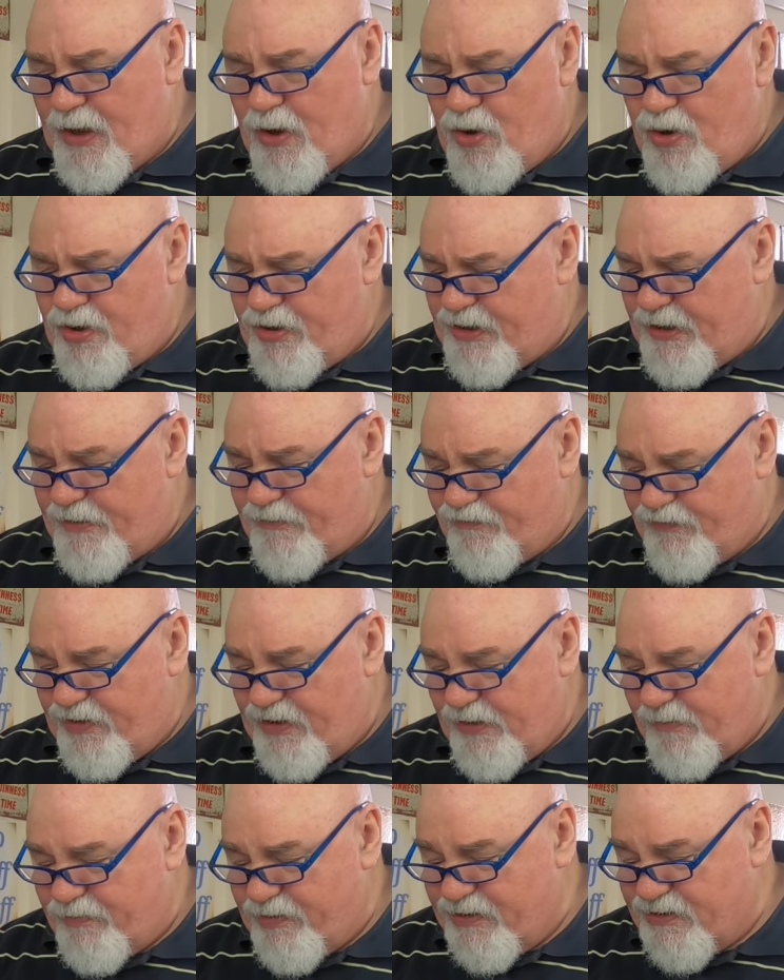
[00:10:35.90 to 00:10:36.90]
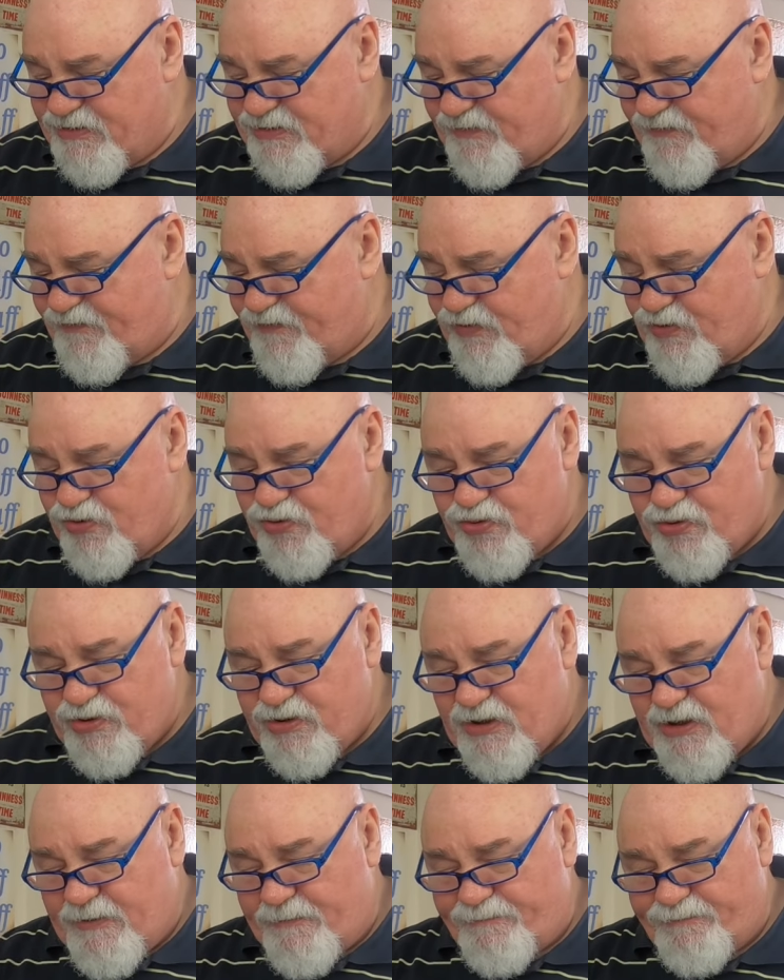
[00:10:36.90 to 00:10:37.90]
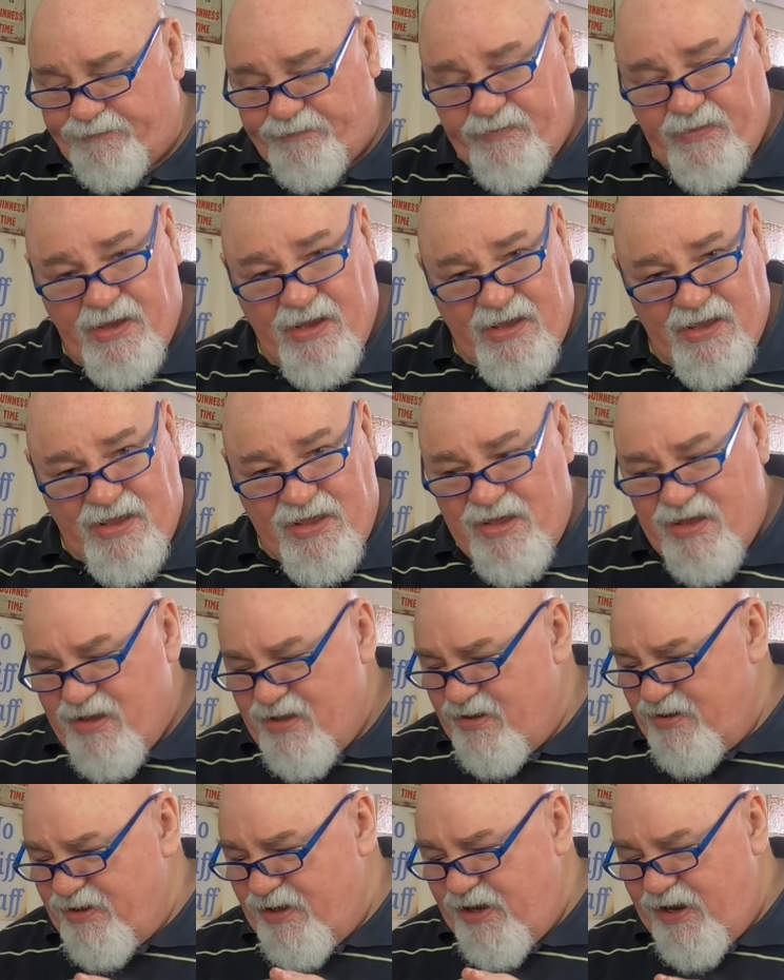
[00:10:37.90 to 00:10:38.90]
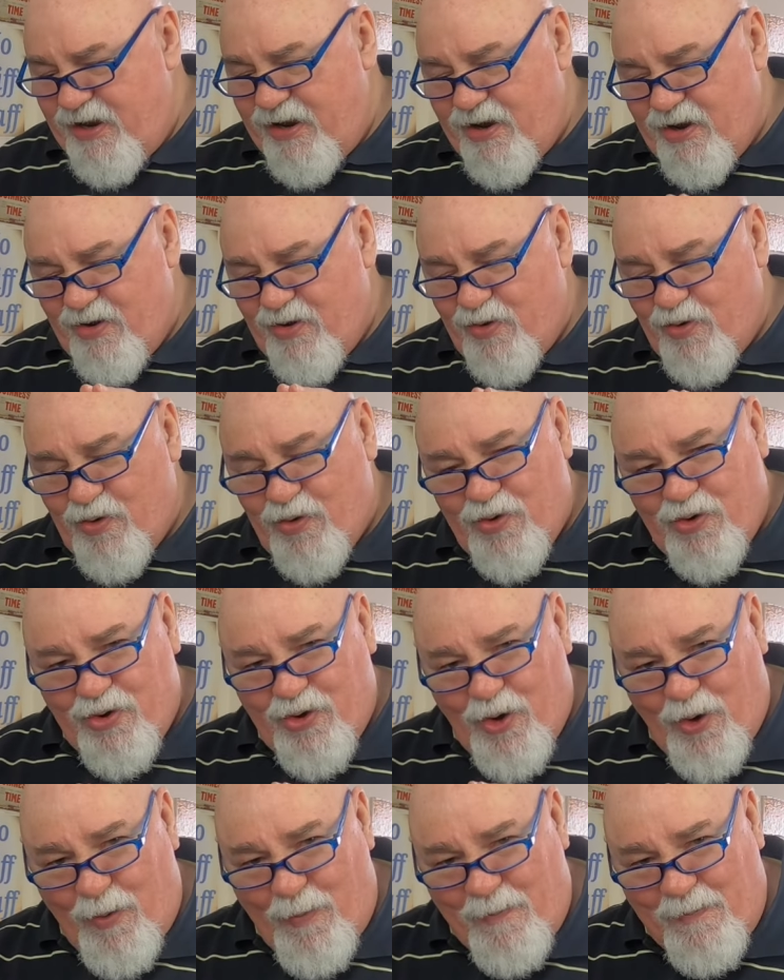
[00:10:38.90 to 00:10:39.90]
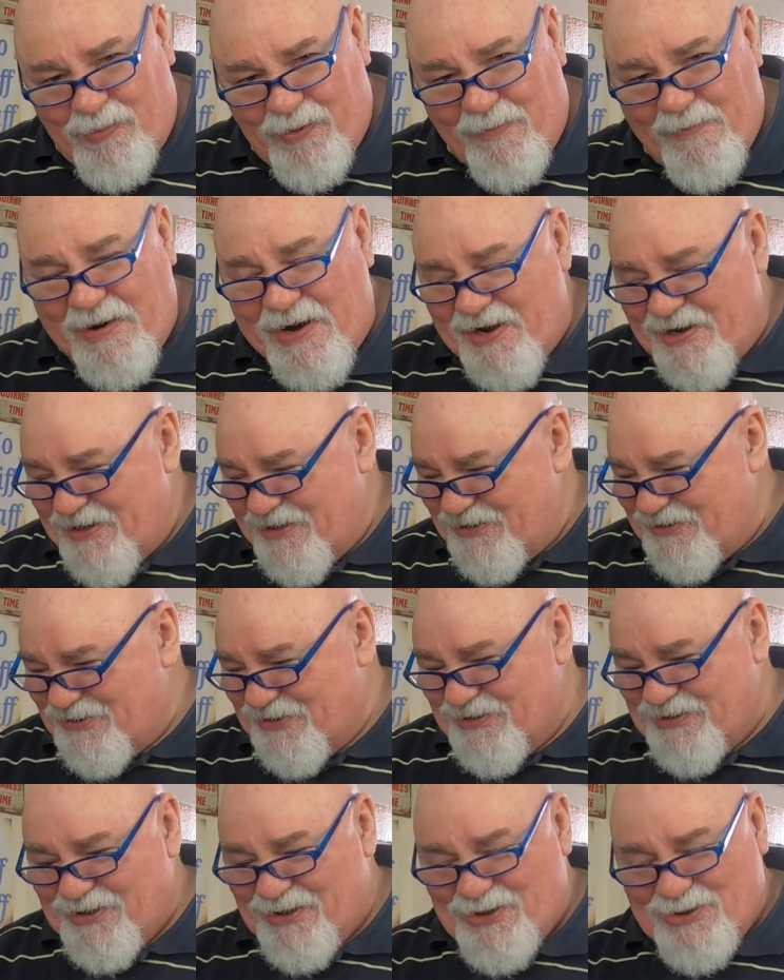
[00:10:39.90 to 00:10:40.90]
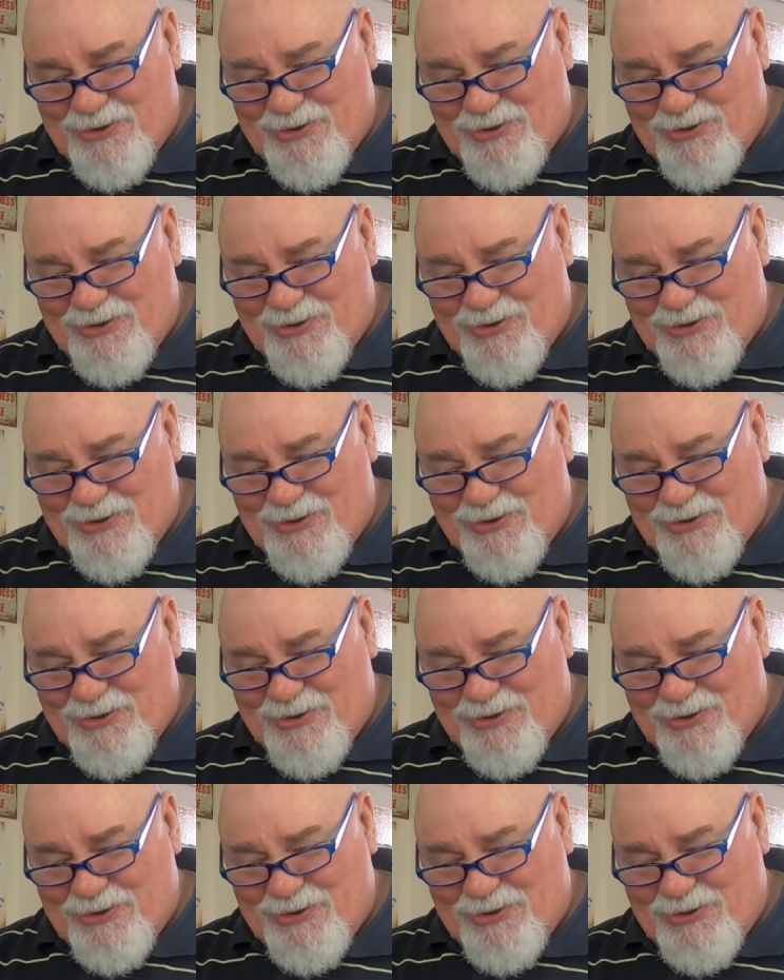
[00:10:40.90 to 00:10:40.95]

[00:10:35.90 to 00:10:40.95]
Oh, that really brings the fruit out of that. They complement each other